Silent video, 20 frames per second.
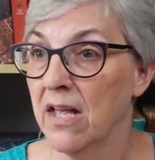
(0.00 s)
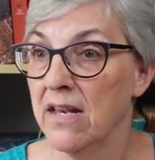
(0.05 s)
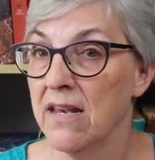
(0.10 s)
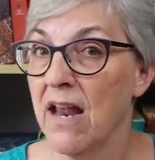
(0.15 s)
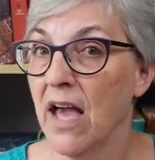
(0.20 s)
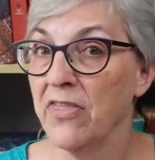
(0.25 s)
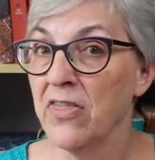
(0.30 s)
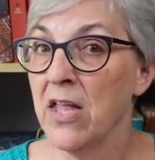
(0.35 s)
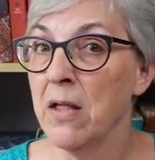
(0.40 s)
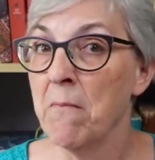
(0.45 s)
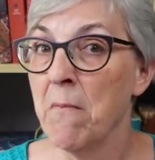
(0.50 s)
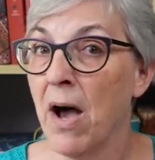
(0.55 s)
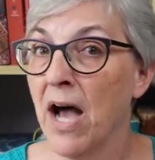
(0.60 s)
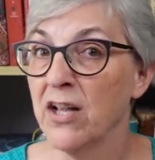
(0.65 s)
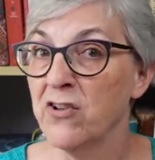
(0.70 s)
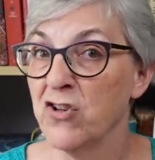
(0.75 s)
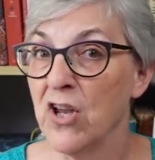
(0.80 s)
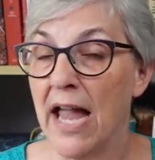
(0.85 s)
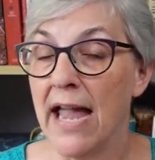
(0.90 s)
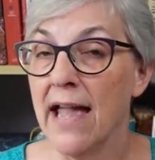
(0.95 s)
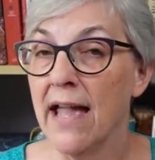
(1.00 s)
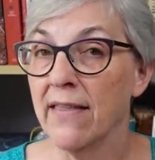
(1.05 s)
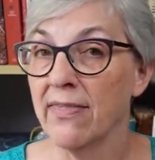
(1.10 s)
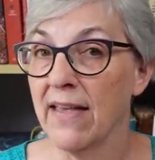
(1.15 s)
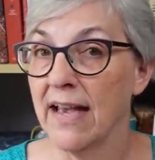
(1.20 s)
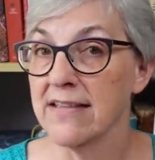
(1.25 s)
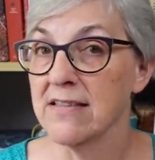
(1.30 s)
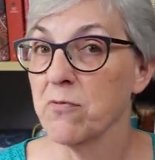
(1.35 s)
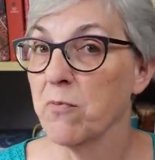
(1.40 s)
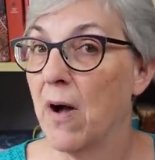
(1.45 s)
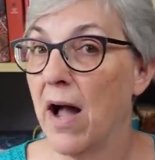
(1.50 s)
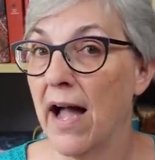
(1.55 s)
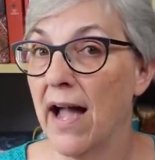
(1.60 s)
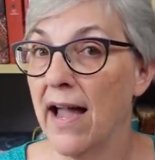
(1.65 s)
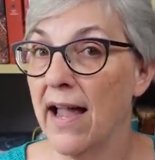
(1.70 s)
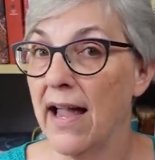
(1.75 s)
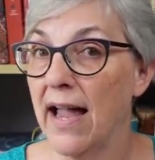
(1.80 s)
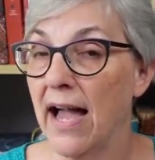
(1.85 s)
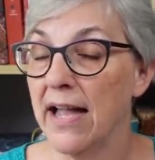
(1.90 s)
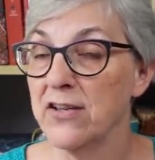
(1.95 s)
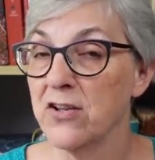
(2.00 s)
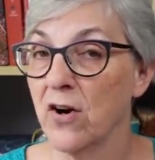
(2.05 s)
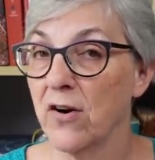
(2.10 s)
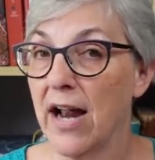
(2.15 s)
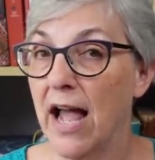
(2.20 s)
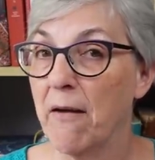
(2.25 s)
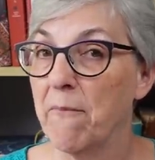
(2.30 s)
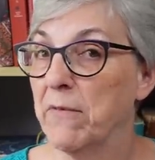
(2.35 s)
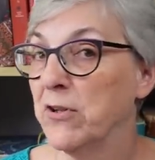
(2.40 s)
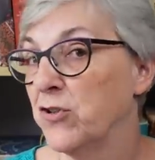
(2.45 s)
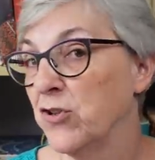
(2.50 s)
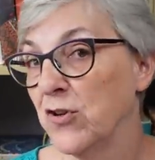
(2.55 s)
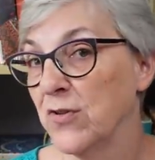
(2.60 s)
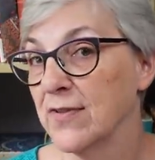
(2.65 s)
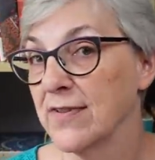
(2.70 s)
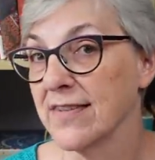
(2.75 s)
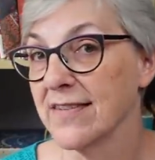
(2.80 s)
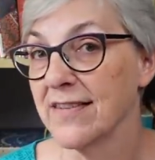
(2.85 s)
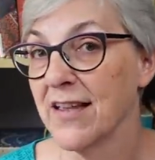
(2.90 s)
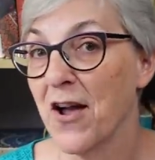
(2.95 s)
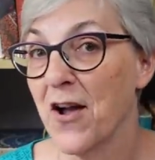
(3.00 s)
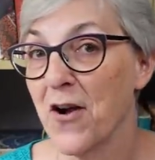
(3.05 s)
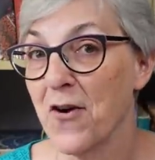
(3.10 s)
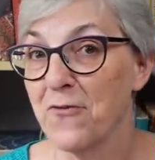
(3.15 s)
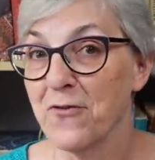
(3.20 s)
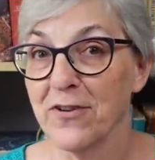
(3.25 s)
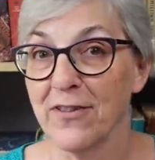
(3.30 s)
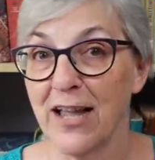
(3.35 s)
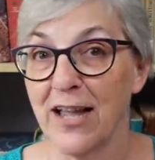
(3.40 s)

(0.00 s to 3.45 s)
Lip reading: nothing much, and that's why I don't have much use for